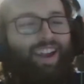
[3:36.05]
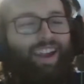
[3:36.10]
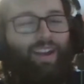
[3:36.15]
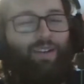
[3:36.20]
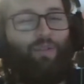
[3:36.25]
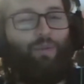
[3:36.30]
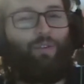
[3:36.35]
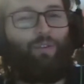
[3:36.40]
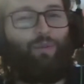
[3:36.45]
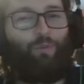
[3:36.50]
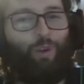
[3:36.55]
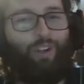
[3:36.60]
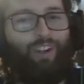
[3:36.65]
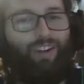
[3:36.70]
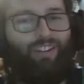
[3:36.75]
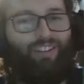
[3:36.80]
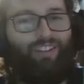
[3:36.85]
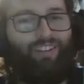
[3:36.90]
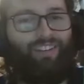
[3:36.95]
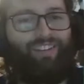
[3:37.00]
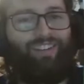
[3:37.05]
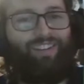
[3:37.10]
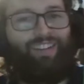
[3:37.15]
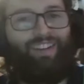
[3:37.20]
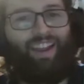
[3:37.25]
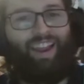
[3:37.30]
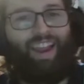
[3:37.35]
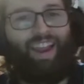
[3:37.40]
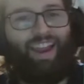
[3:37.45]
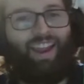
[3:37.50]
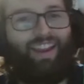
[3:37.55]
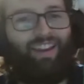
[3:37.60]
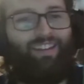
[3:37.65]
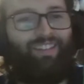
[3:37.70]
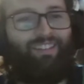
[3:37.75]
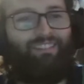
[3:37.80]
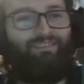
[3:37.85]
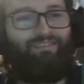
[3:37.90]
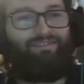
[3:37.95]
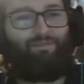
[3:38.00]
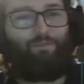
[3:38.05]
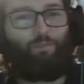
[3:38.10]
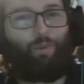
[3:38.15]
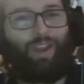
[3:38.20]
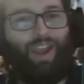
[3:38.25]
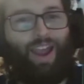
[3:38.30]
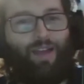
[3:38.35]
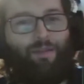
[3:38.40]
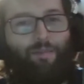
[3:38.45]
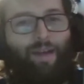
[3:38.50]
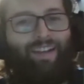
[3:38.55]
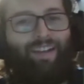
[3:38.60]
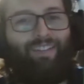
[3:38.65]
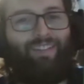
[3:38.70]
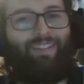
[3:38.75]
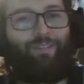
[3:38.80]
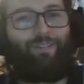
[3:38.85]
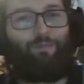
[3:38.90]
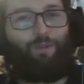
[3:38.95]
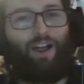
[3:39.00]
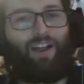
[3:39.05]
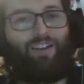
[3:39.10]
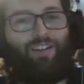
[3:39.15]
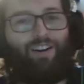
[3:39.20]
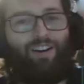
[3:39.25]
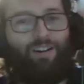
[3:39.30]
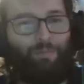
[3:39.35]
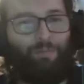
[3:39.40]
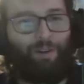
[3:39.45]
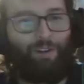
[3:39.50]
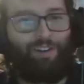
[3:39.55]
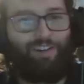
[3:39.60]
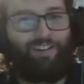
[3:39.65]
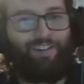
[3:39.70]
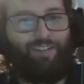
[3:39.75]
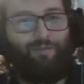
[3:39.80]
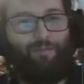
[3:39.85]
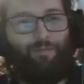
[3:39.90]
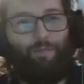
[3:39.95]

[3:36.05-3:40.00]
it was weird, and we had massive plot armor,